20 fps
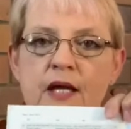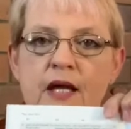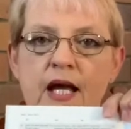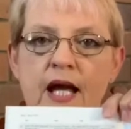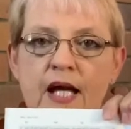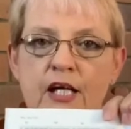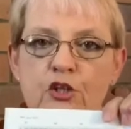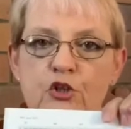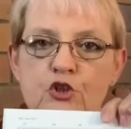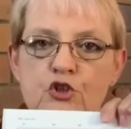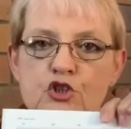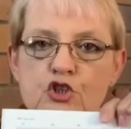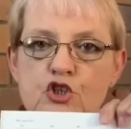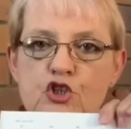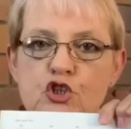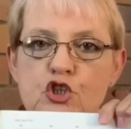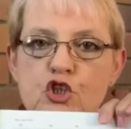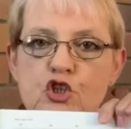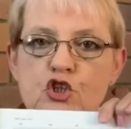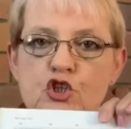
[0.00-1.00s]
And you
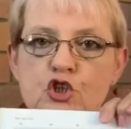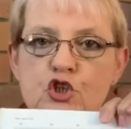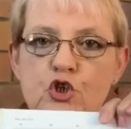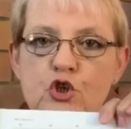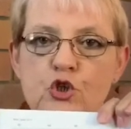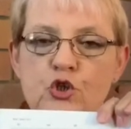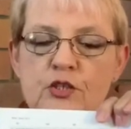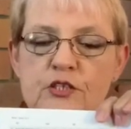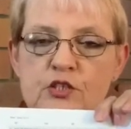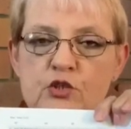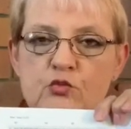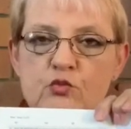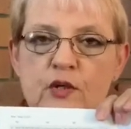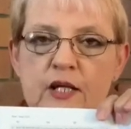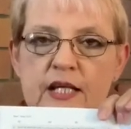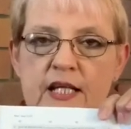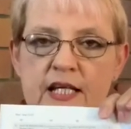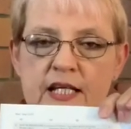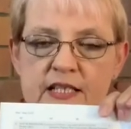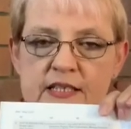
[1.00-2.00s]
just choose the
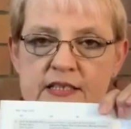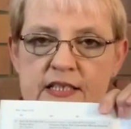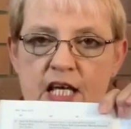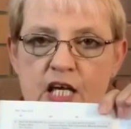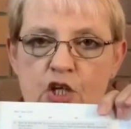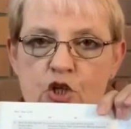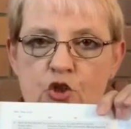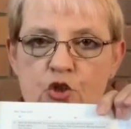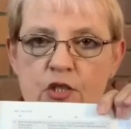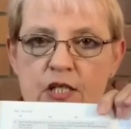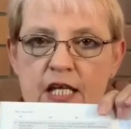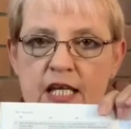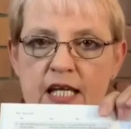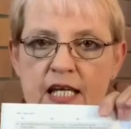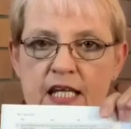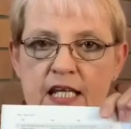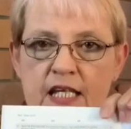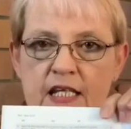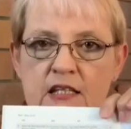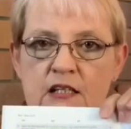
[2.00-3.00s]
readings that you
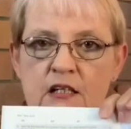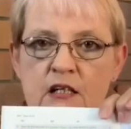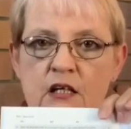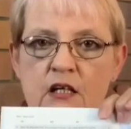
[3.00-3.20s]
need.